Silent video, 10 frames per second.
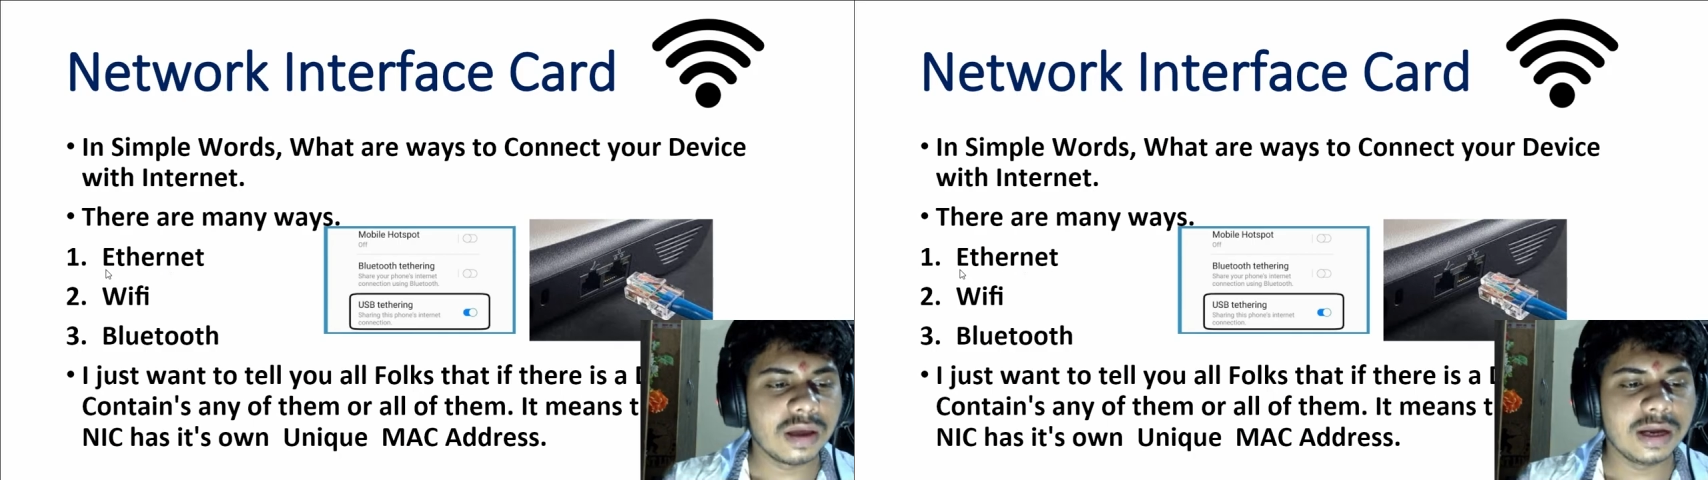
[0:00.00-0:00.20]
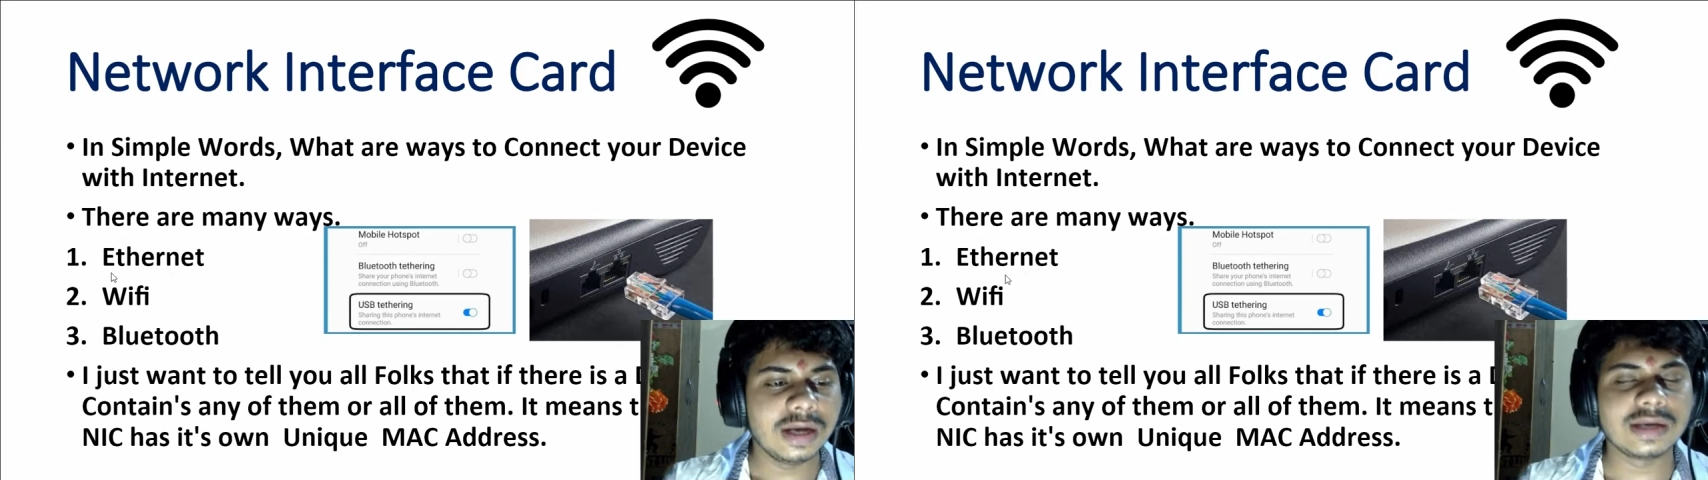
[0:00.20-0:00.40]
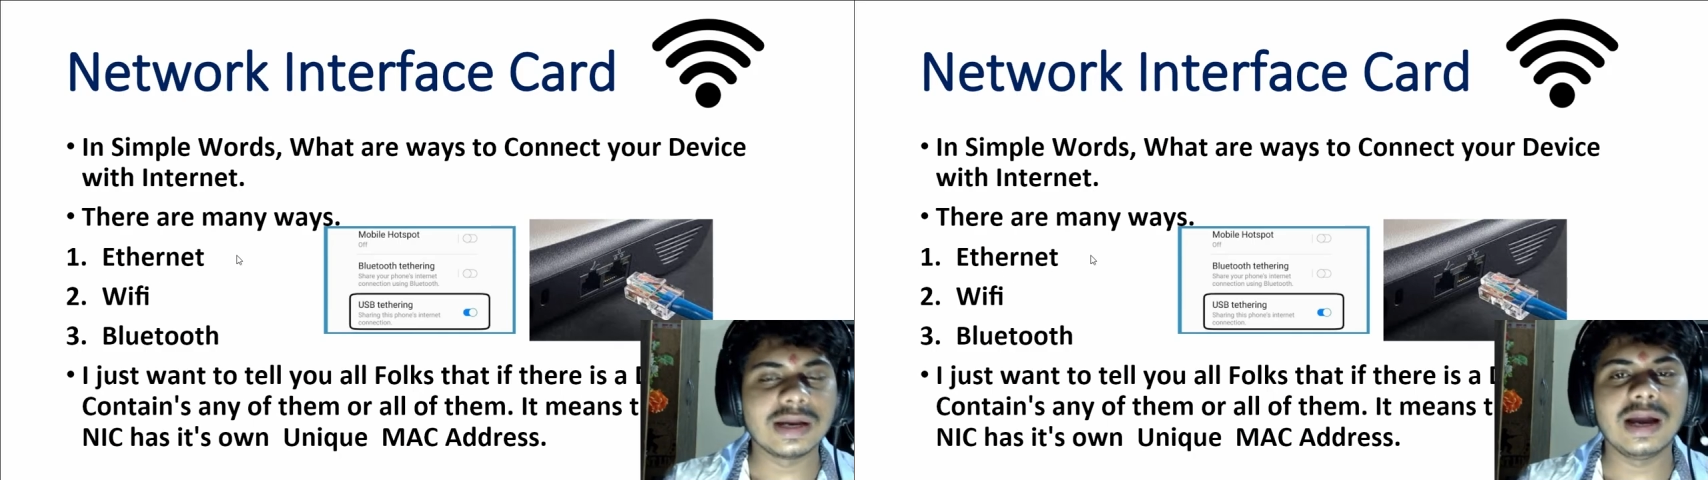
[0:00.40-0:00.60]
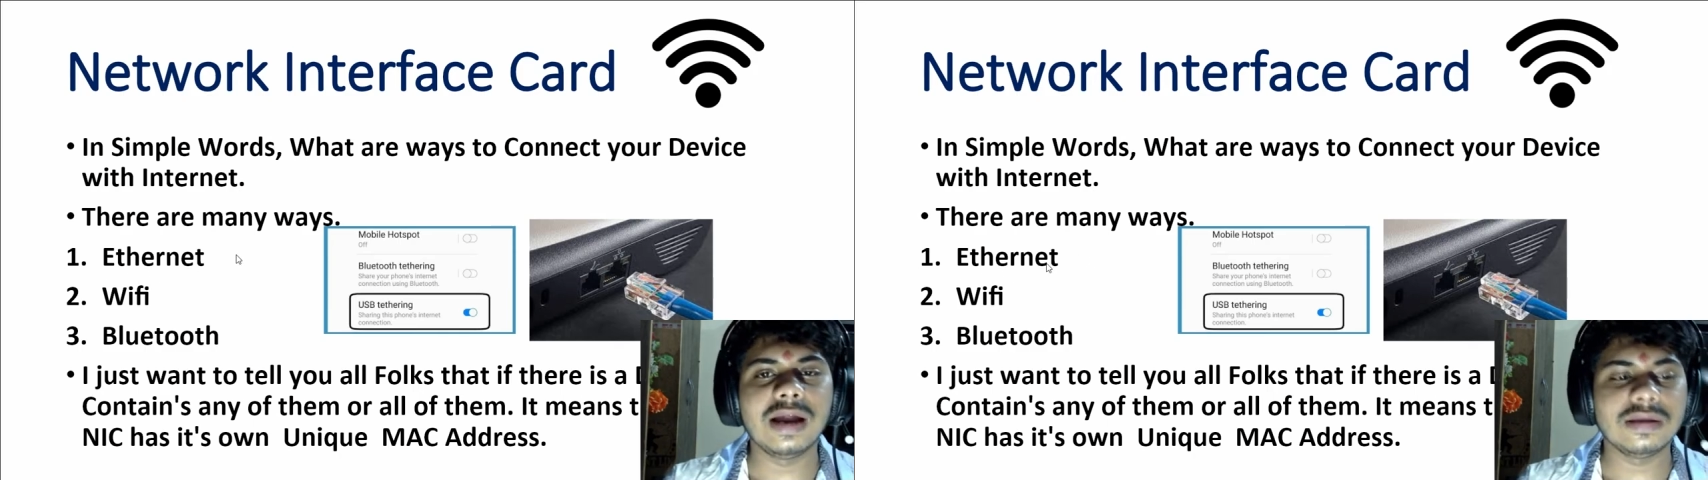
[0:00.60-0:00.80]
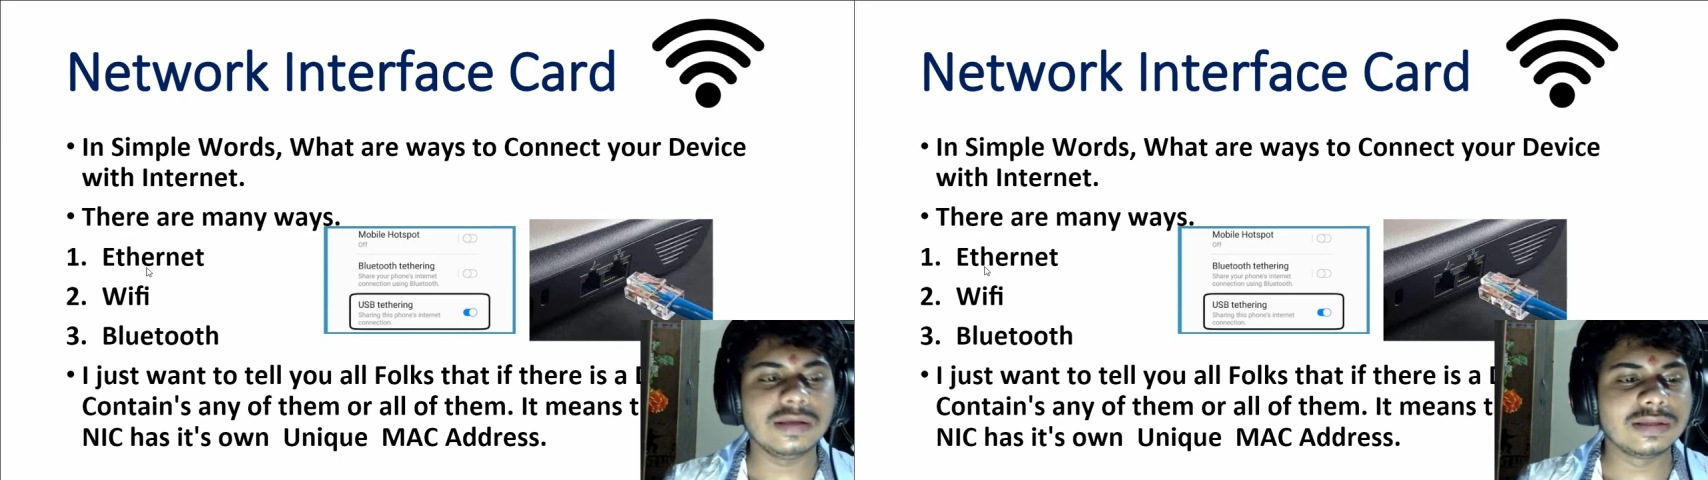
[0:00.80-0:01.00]

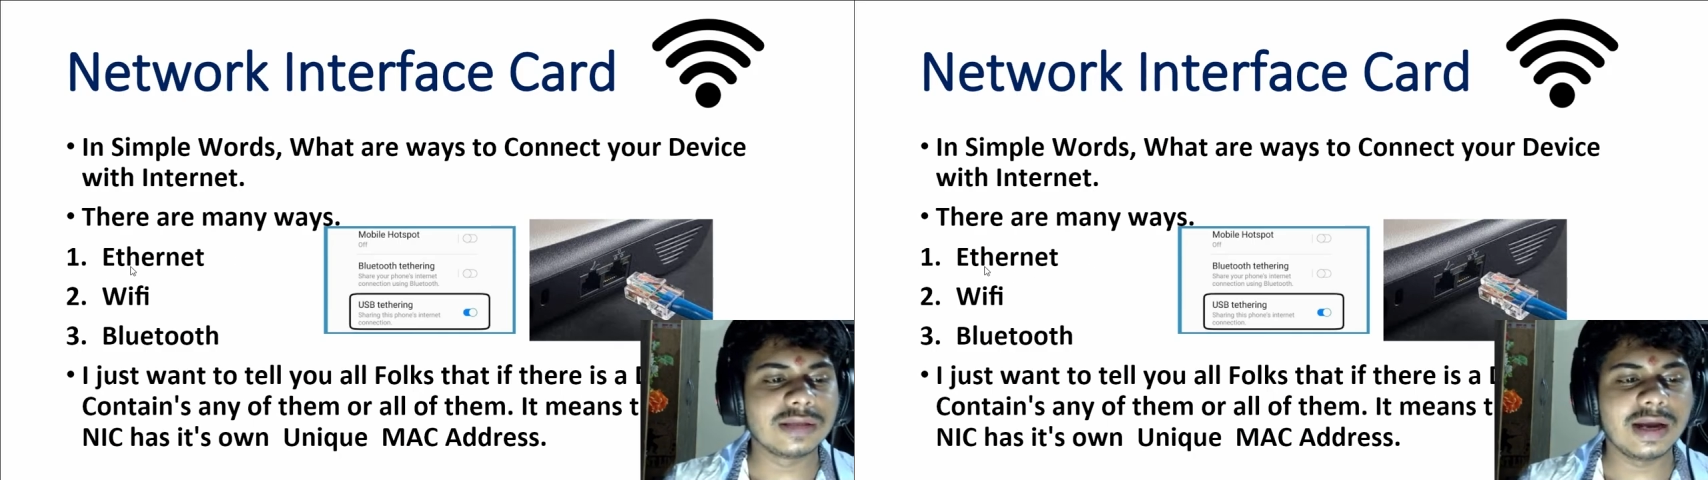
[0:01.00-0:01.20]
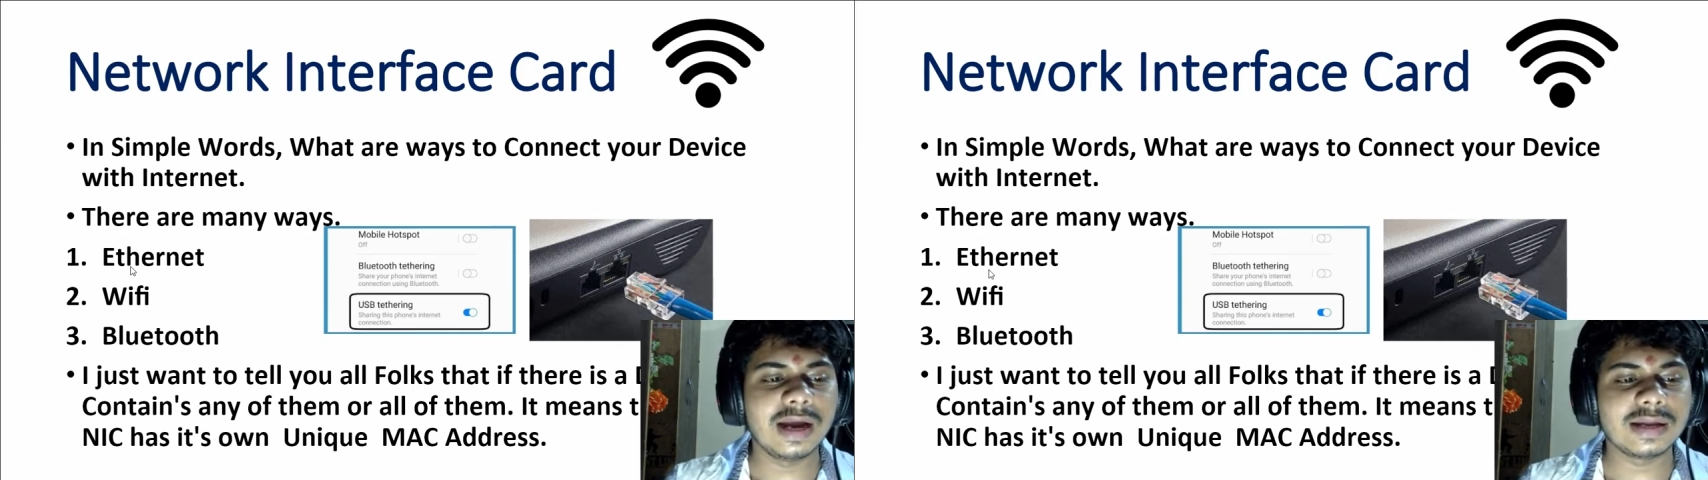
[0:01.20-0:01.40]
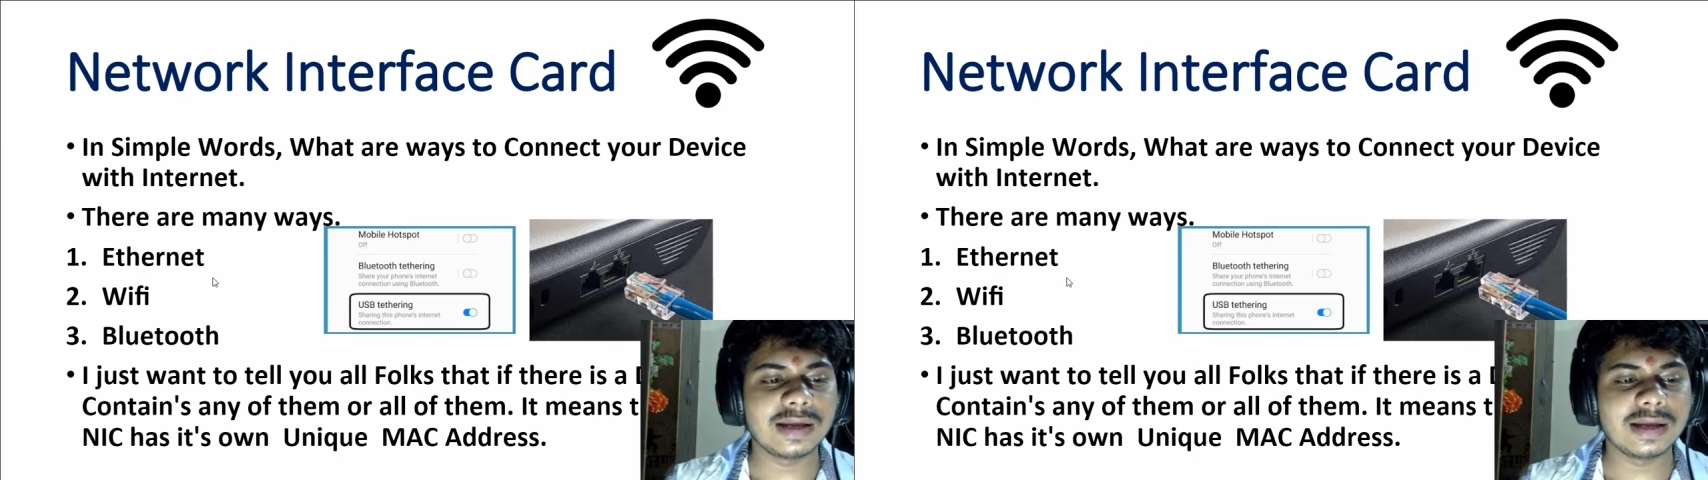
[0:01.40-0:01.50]
Ethernet